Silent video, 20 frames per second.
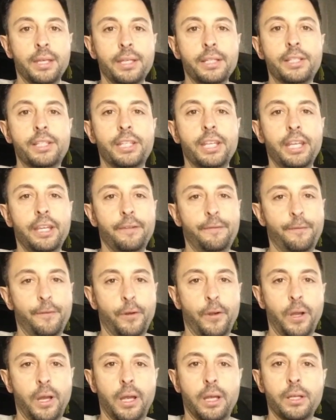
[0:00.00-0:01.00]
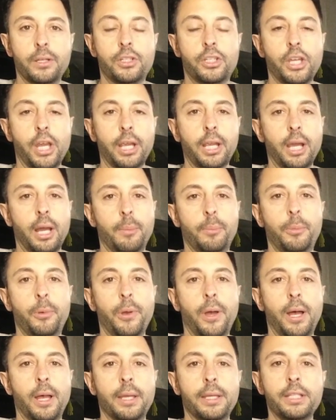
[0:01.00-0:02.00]
It's here for a checkup.
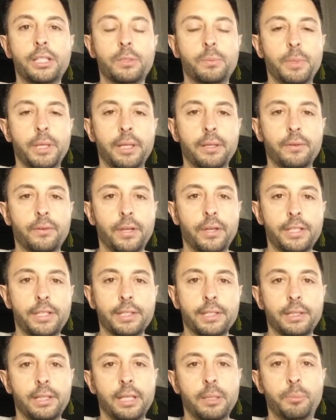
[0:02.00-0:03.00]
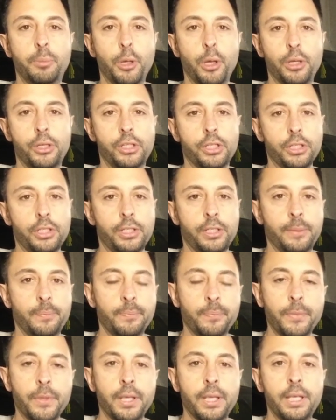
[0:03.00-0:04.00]
It's been recently purchased.
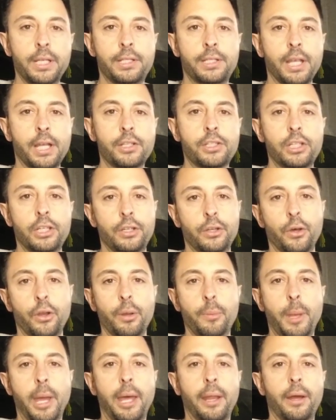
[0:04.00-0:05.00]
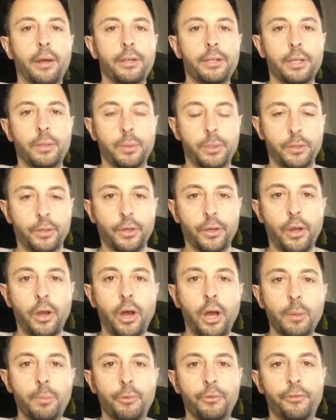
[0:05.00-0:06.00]
It's actually not a bad idea when you've got a
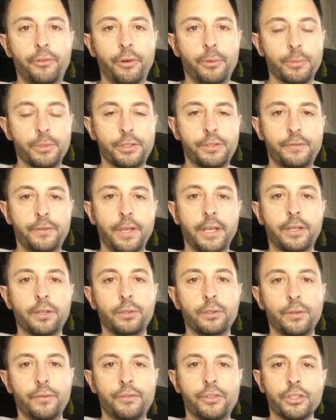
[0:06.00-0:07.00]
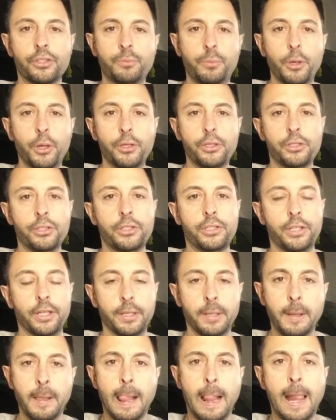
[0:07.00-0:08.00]
high performance vehicle, you've just purchased
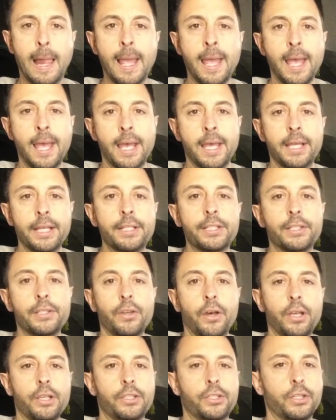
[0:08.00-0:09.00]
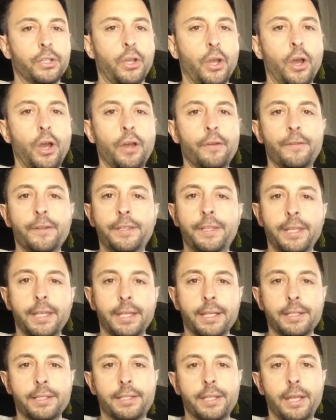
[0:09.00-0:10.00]
it. It's nice to go over
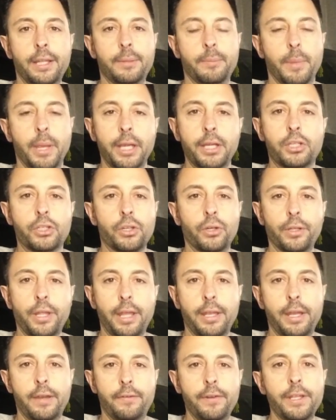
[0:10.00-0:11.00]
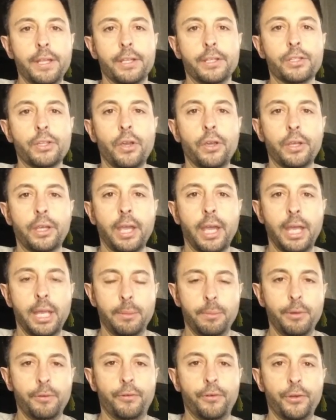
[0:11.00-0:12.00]
things and make sure that everything's
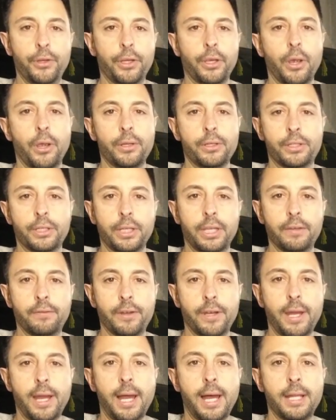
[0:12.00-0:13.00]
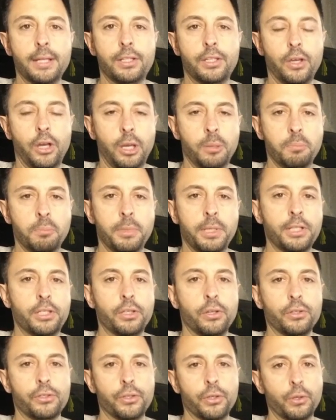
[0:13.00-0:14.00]
okay before you're going to give it a hard time.
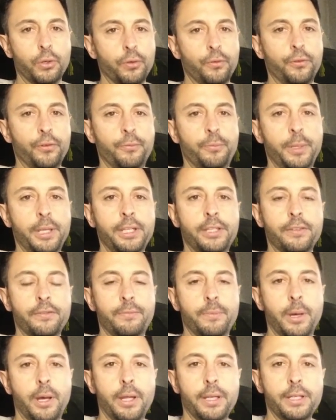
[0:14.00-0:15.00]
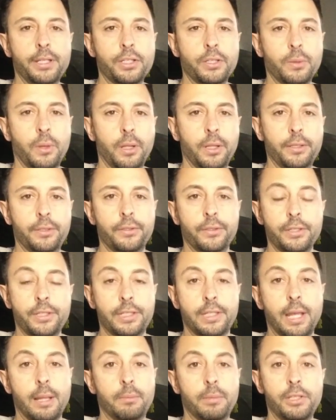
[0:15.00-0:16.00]
It's also good for peace of mind as well and to
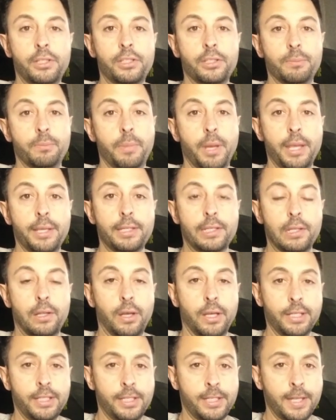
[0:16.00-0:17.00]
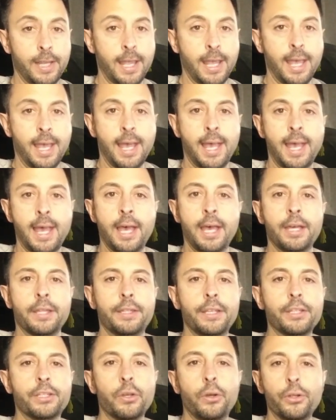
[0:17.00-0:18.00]
establish some baselines.
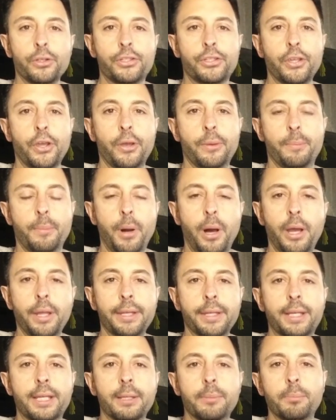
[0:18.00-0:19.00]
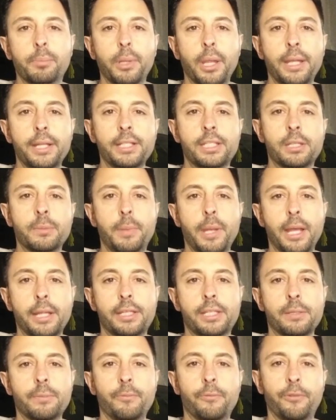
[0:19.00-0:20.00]
There's also minor complaints
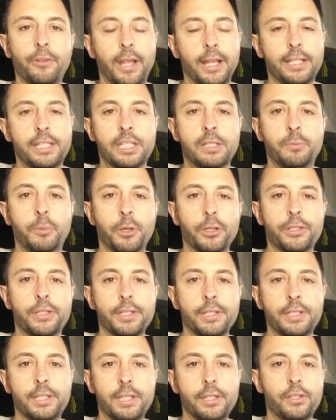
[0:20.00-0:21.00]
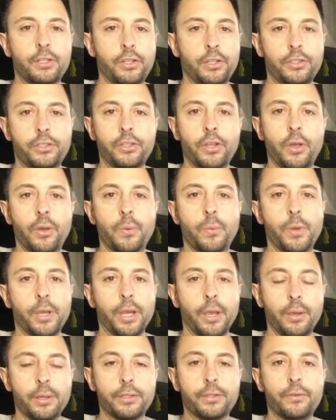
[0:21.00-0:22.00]
about some flat spots, etc. So
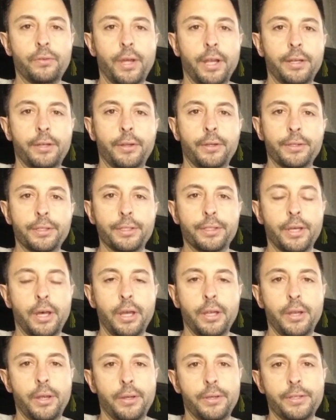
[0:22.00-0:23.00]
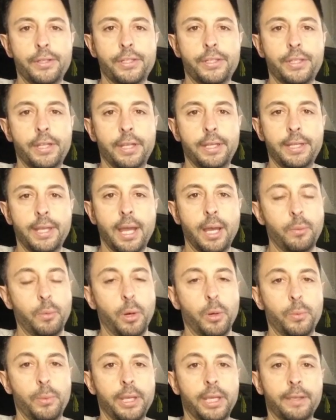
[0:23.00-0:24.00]
we're going to run it on the dyno to see
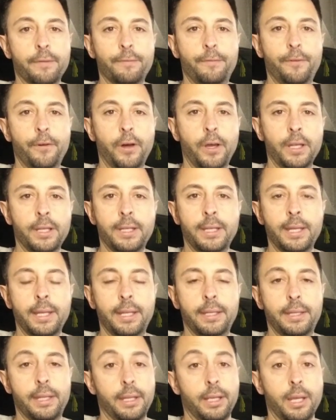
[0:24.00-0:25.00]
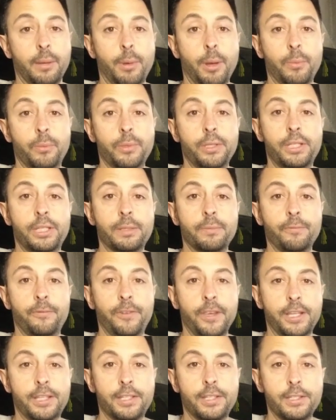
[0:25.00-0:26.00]
what we can find and then come up with some
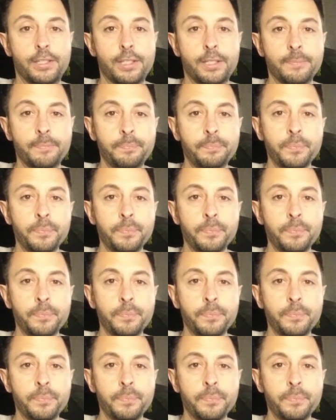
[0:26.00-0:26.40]
fixes.